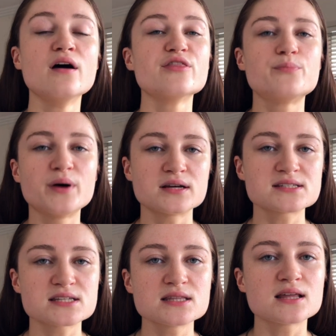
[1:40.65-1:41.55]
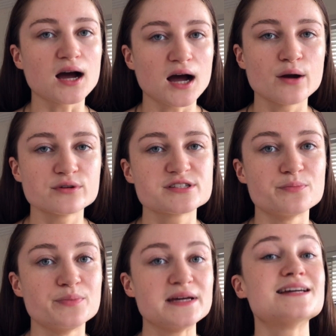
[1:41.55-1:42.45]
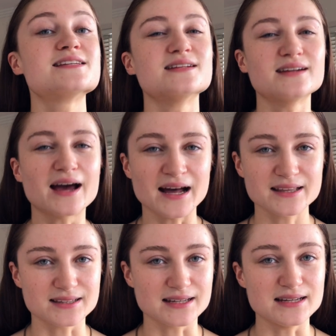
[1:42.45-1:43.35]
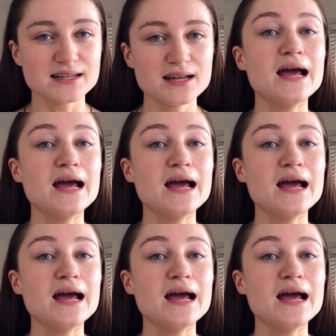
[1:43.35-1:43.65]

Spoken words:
The person that I want to be is an athlete,